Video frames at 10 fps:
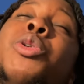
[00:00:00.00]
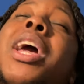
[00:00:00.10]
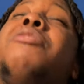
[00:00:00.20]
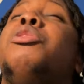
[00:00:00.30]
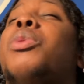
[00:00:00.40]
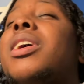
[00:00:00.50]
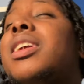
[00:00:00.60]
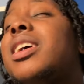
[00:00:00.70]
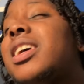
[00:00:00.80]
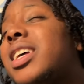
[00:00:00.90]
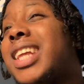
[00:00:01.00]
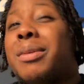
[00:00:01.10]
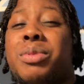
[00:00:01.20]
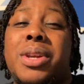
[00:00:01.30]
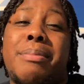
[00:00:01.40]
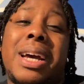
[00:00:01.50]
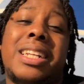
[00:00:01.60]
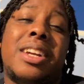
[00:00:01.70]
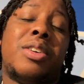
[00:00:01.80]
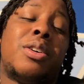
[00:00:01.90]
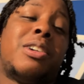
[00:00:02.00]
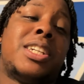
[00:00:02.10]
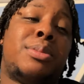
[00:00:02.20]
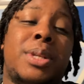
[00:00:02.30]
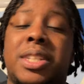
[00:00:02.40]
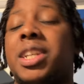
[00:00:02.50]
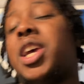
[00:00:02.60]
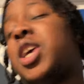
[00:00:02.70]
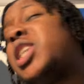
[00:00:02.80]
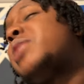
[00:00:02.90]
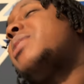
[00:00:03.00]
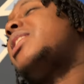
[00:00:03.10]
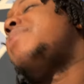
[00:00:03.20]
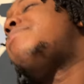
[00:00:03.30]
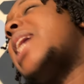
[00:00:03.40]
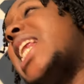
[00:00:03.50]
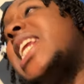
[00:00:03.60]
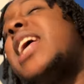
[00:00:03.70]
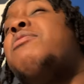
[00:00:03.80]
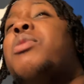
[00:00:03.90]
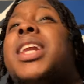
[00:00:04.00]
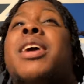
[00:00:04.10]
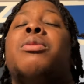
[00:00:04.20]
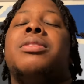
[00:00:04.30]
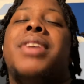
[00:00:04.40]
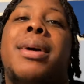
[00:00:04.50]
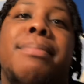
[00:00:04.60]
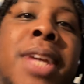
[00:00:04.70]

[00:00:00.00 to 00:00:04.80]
everyone that I'm doing a mad thing on Christmas. Because it makes me better than everyone else. Fam,